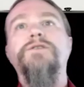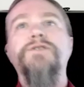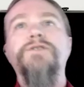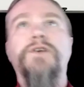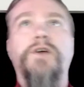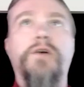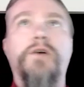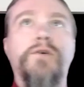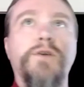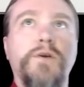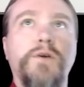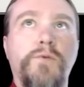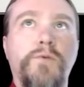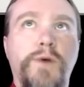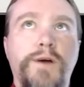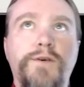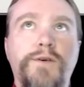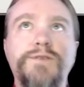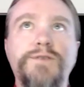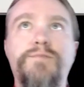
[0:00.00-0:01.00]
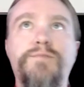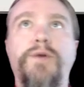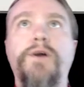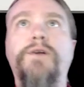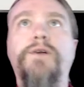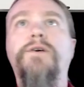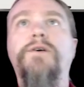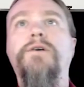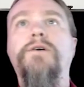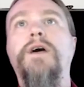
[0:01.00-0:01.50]
security awareness
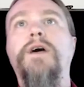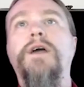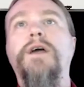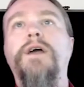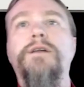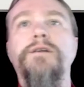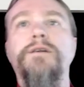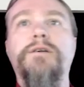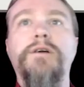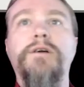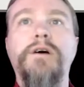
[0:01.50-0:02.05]
bundle and